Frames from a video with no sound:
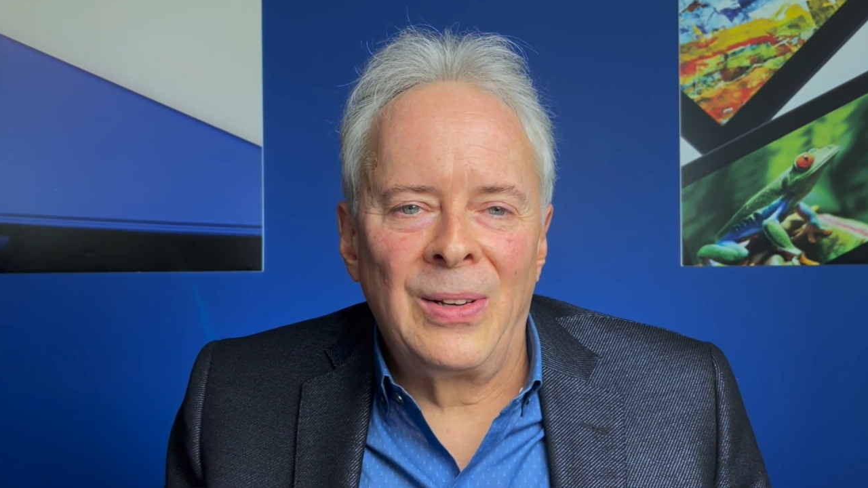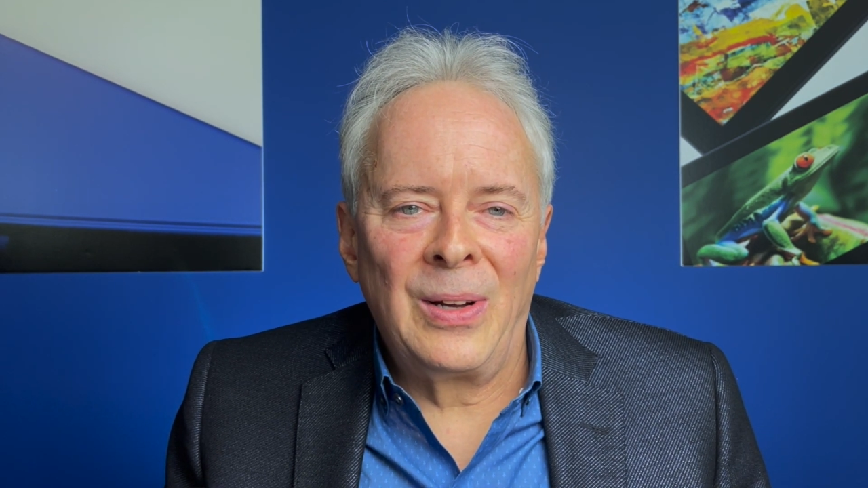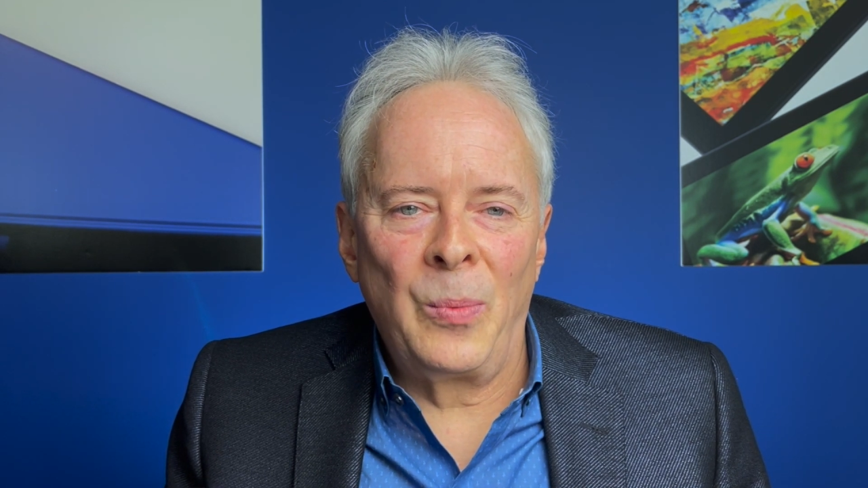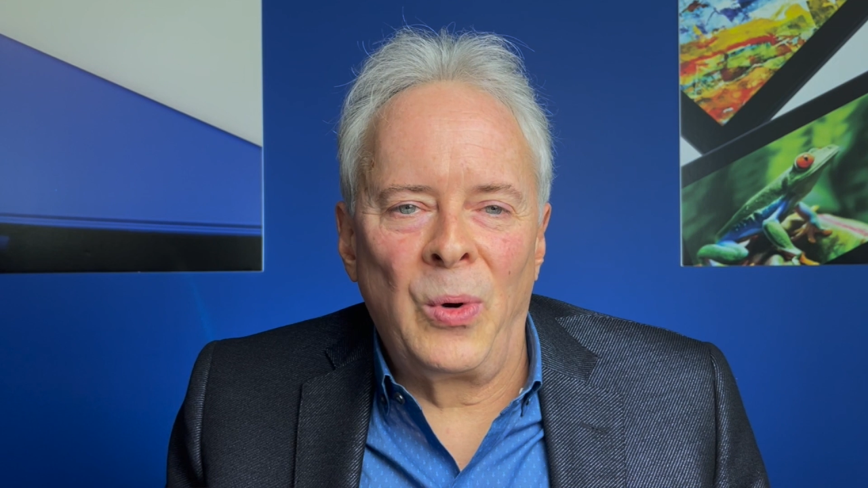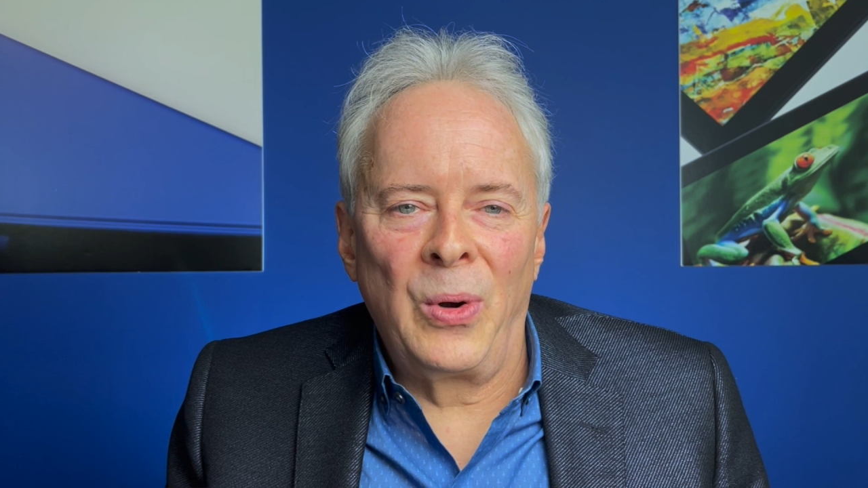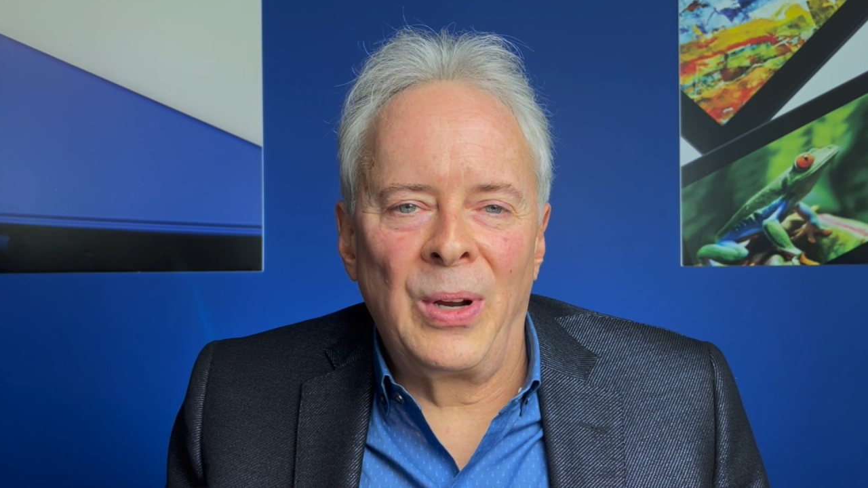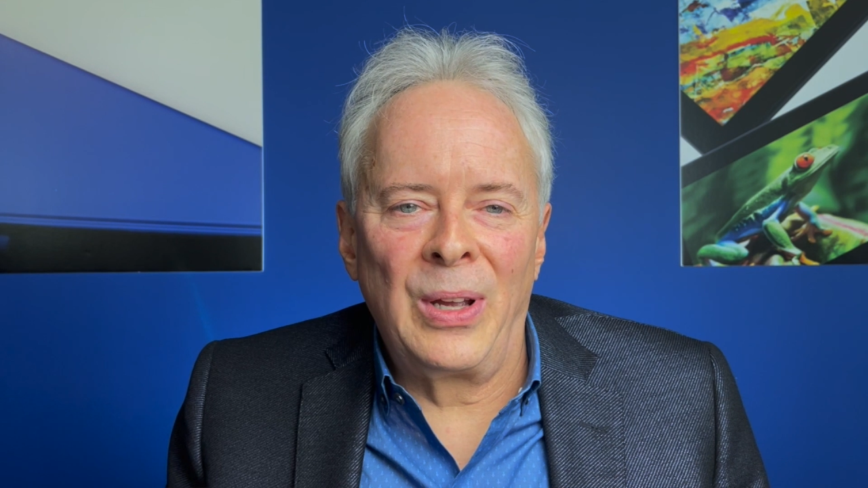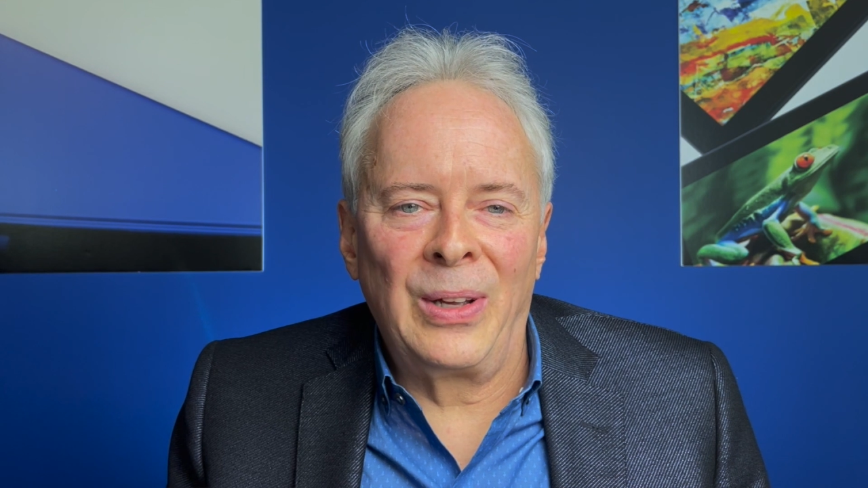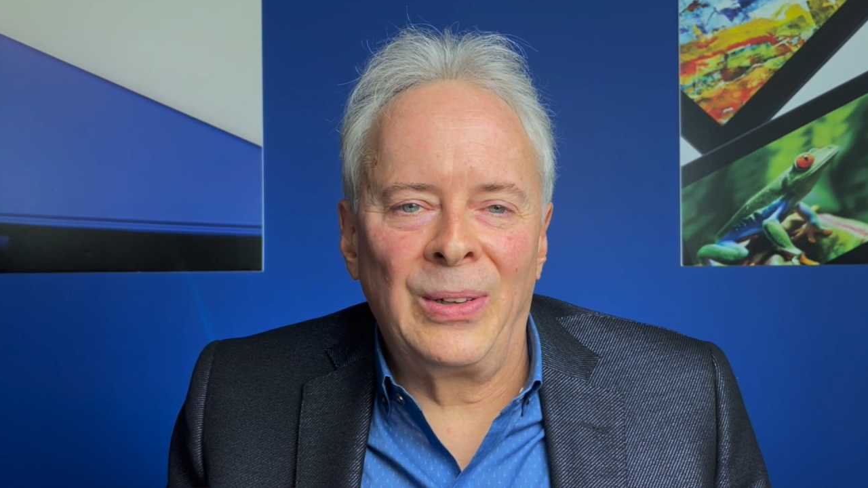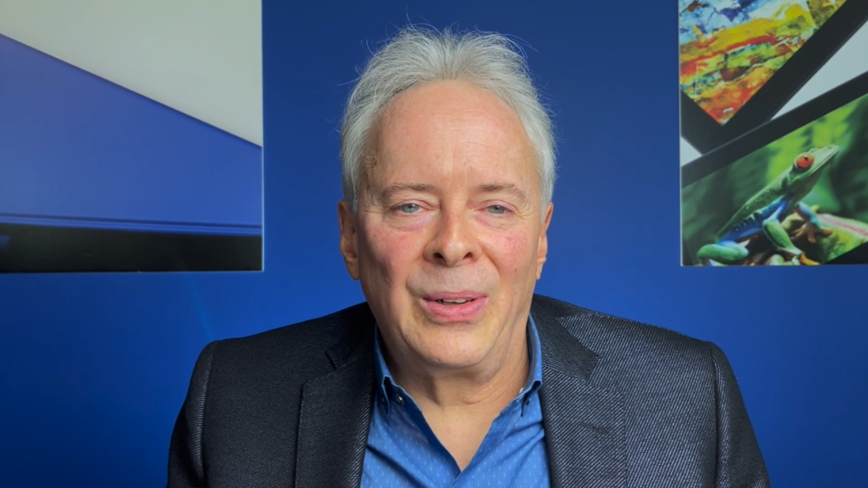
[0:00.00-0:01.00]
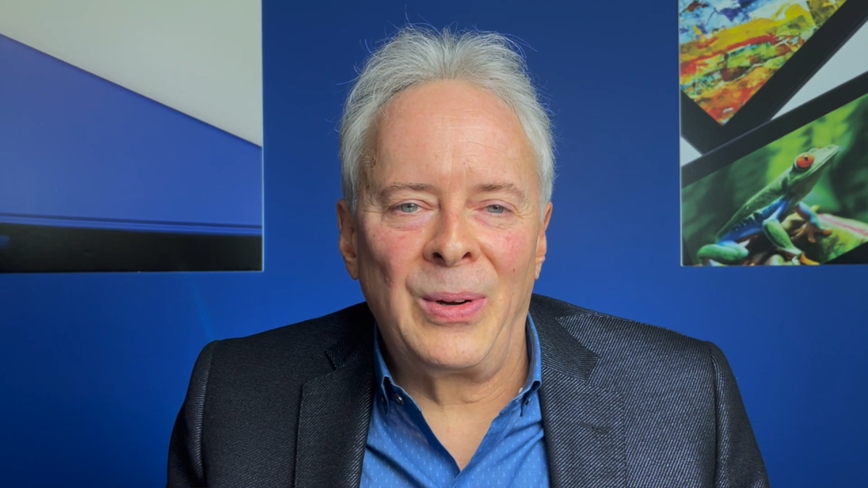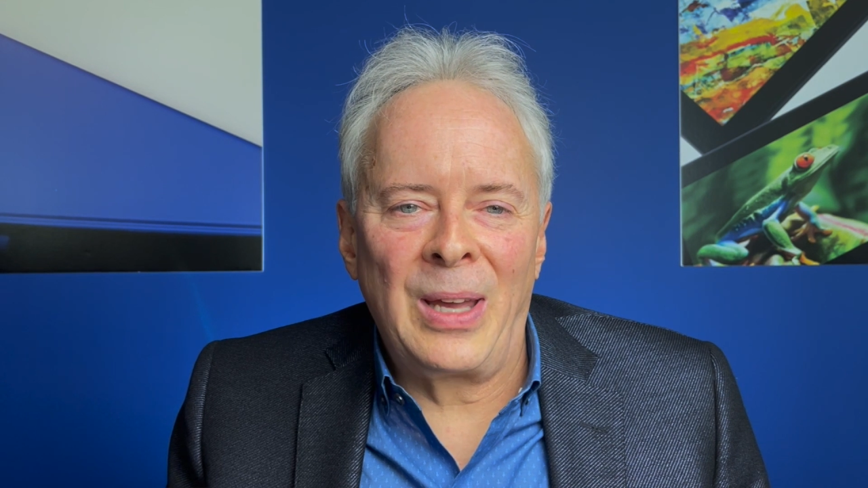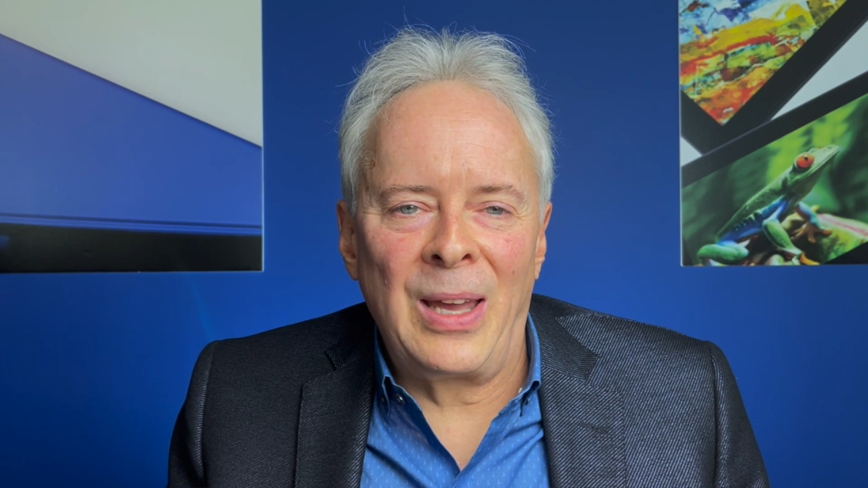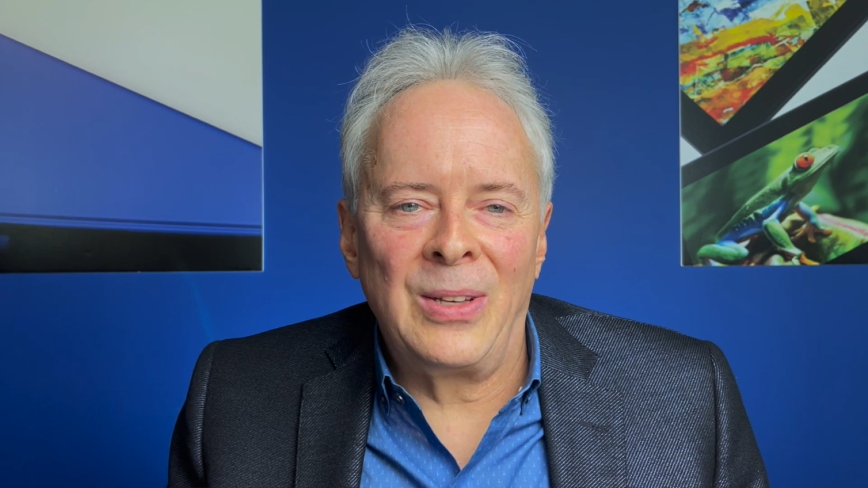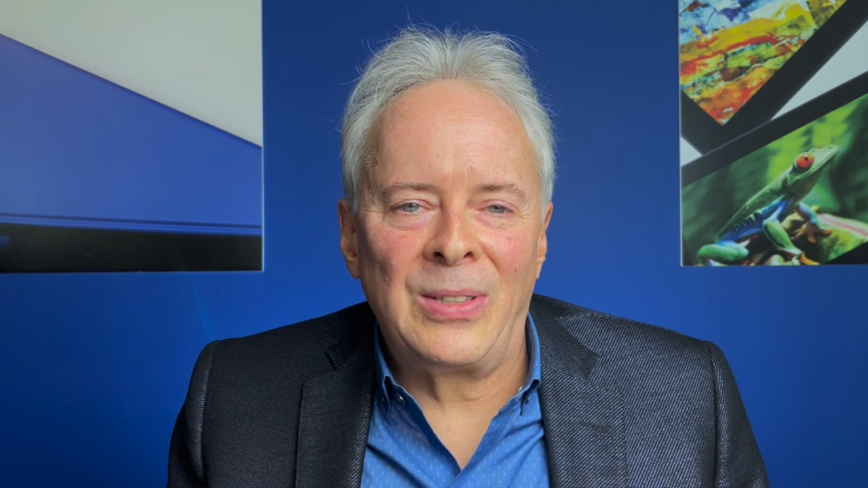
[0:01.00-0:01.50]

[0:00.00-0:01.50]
I'm wondering, okay,